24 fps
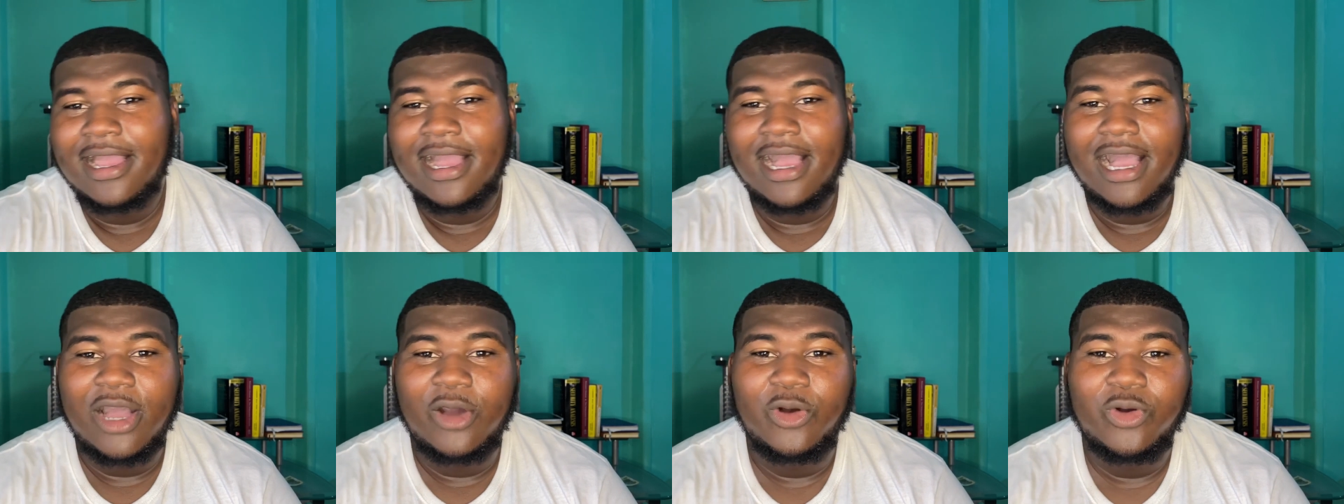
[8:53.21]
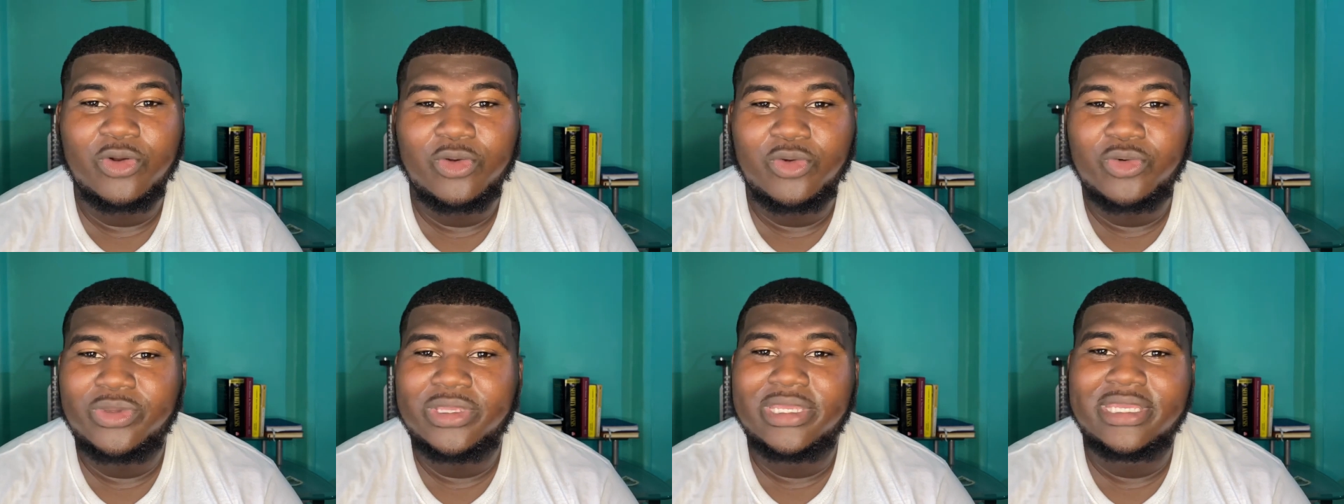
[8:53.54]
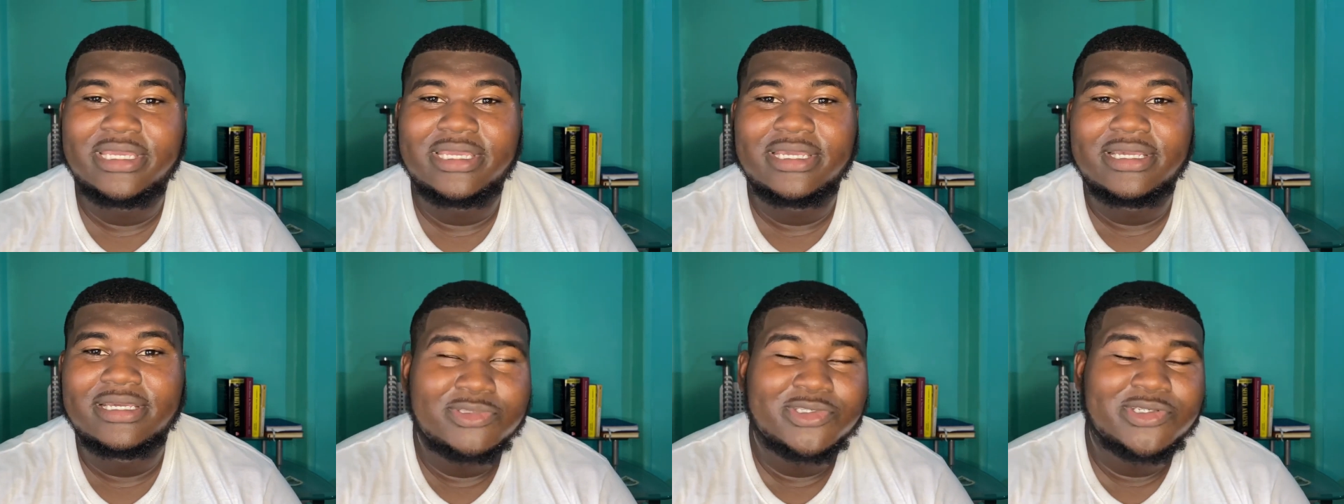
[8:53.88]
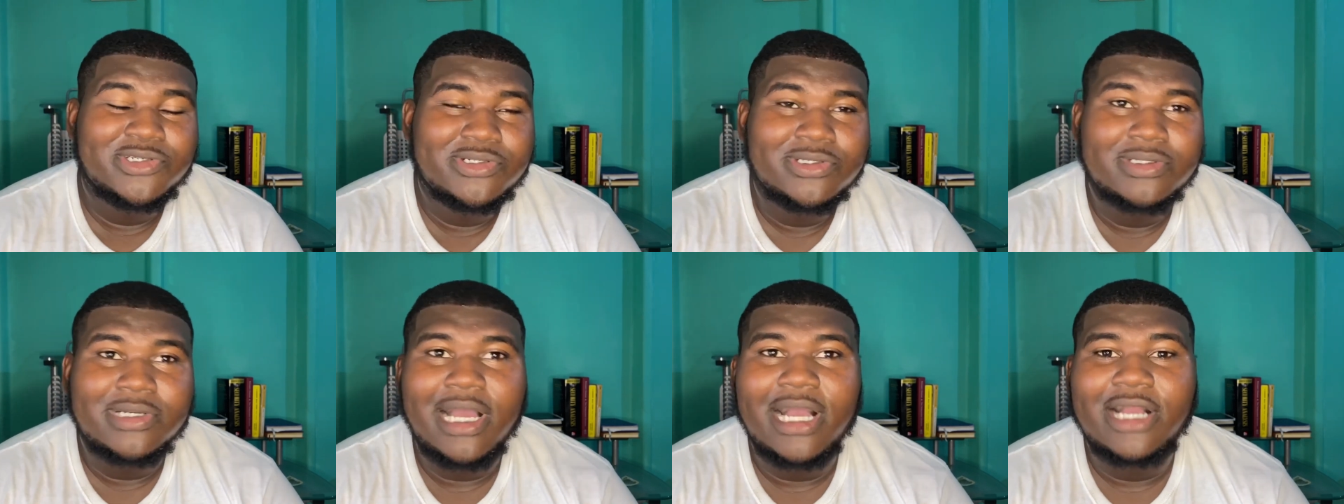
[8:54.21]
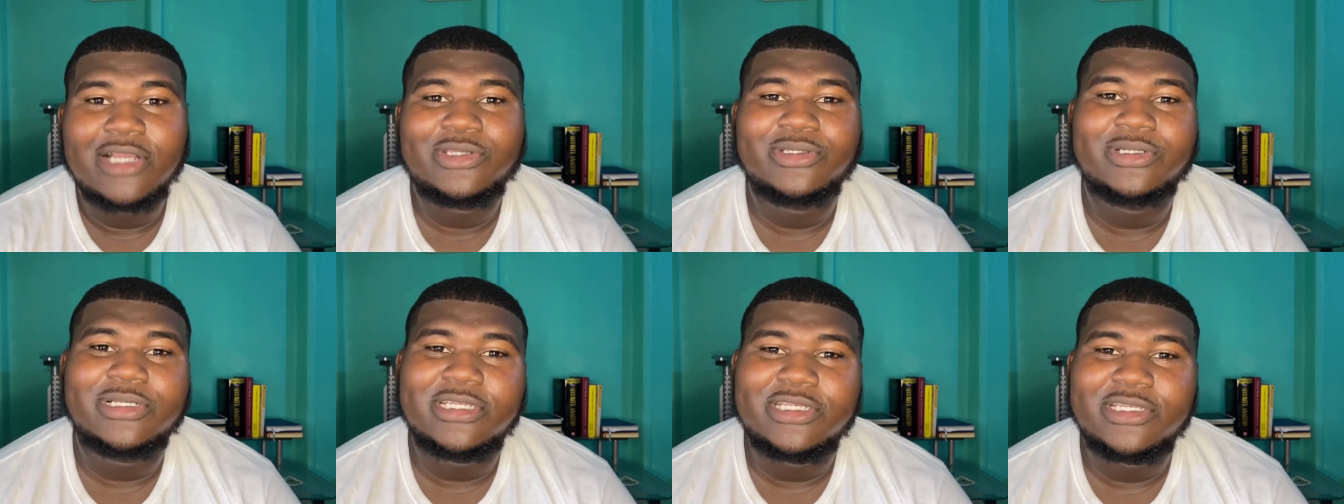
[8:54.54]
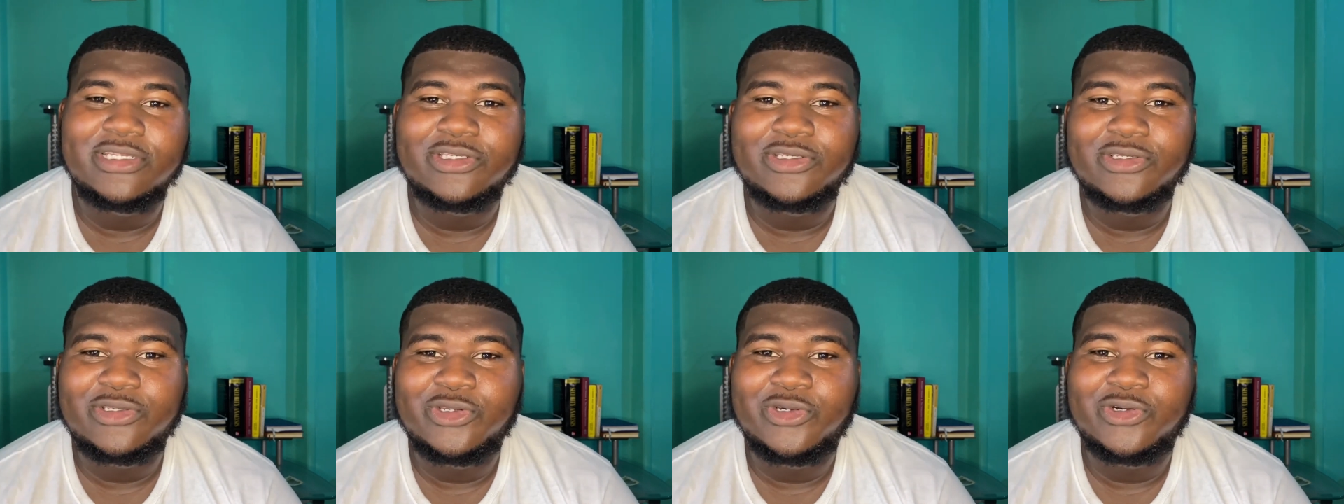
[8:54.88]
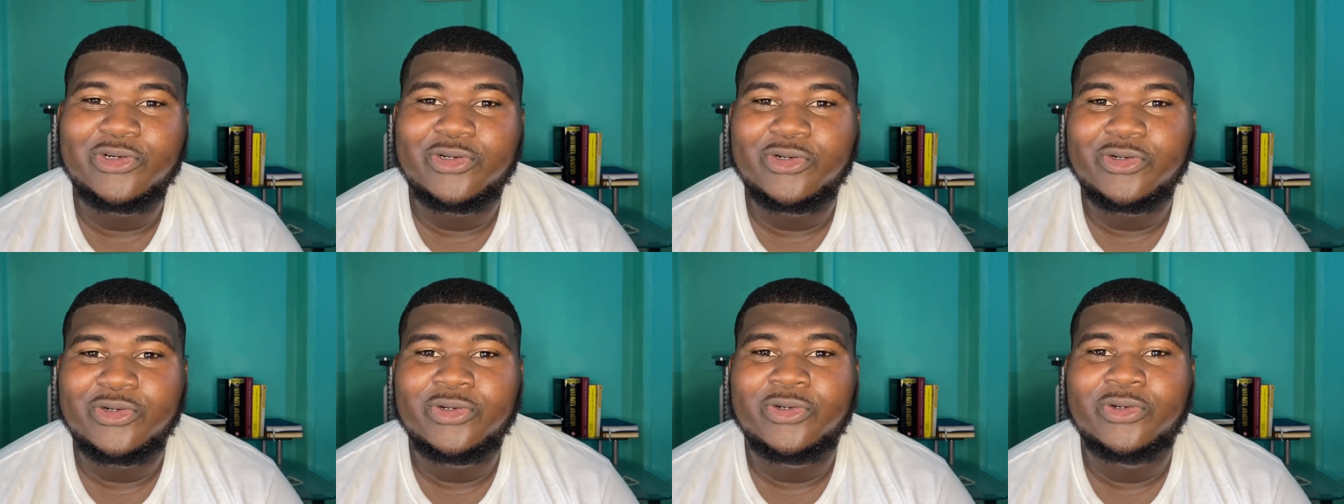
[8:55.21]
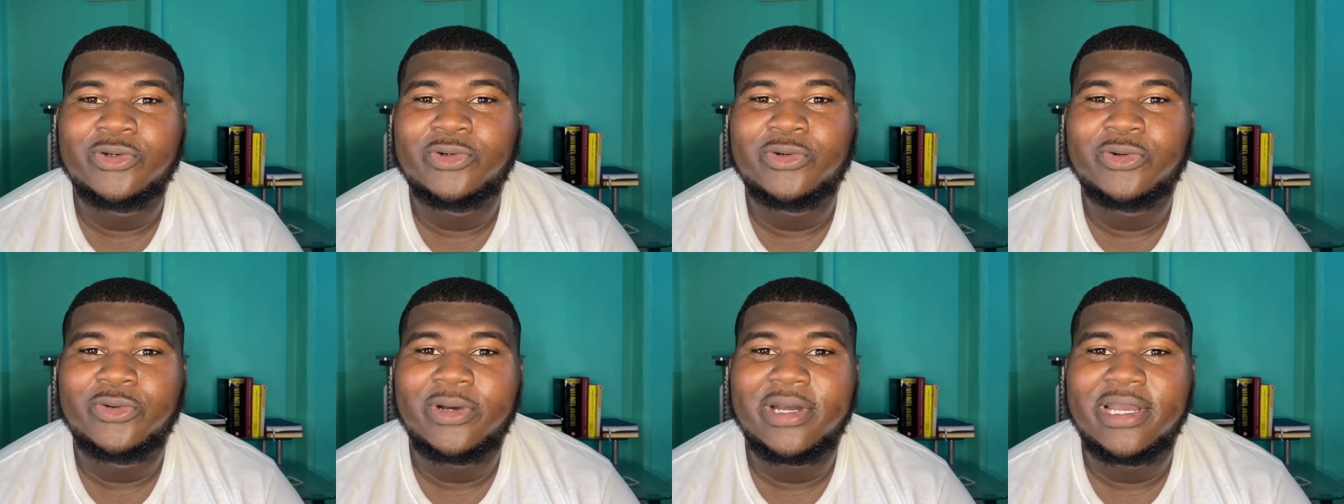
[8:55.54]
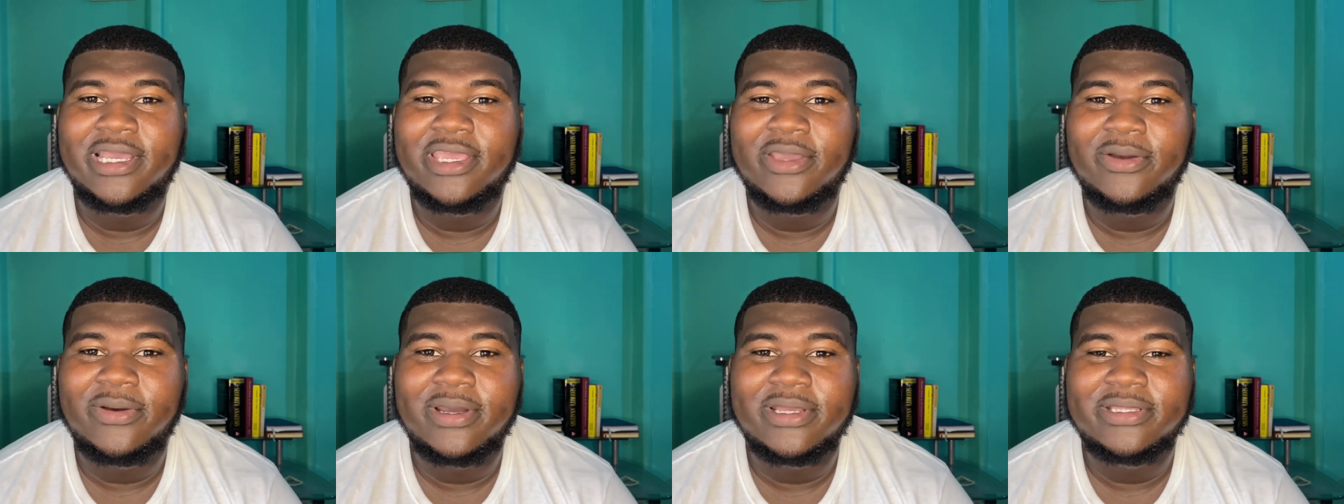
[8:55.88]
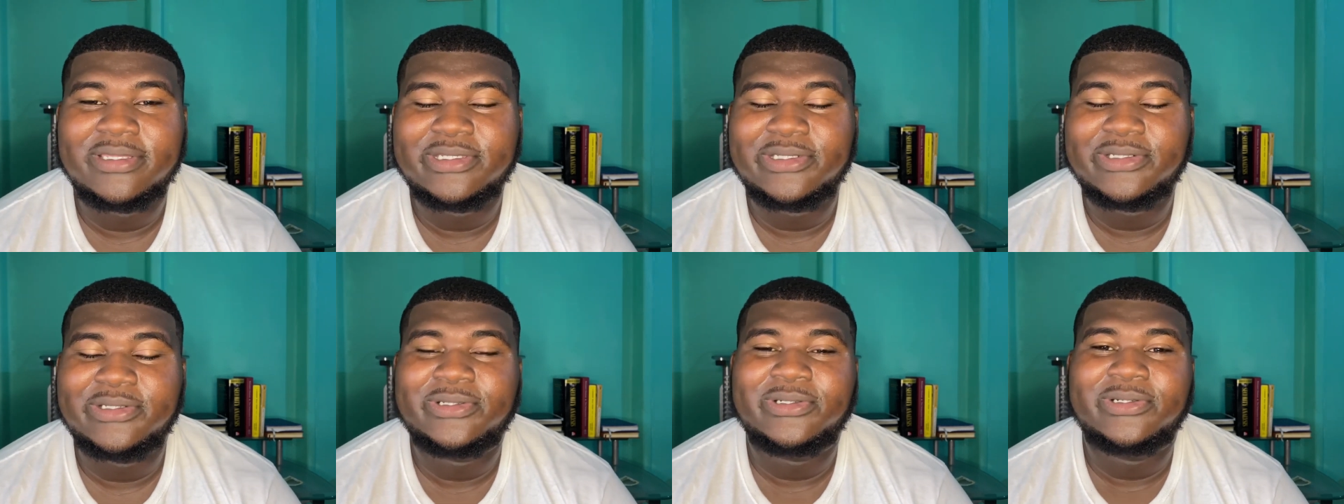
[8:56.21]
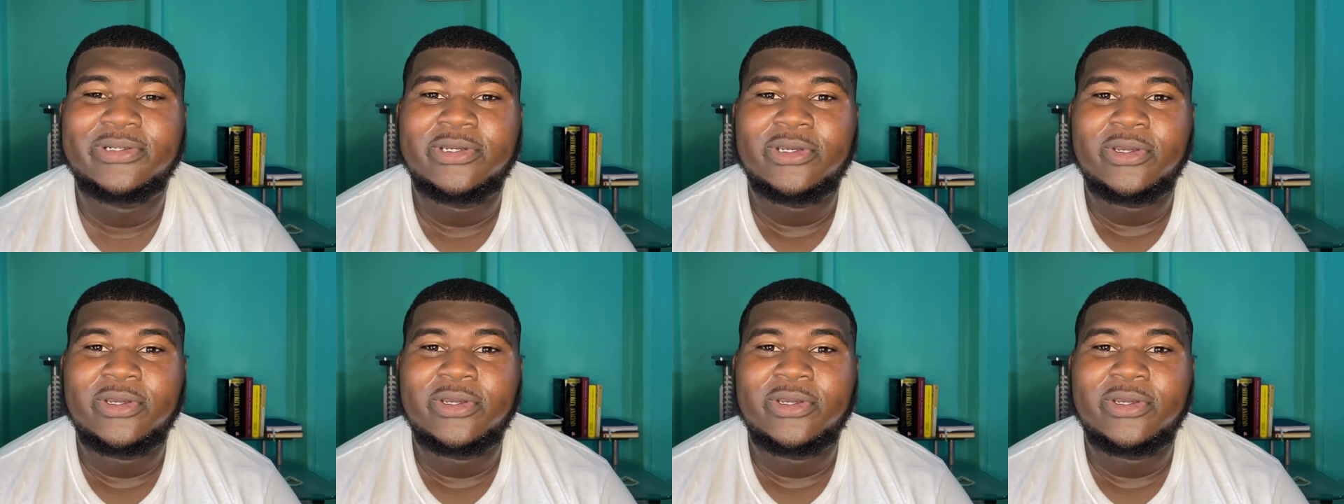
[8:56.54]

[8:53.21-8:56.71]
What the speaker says: a whole week to actually do what you want to do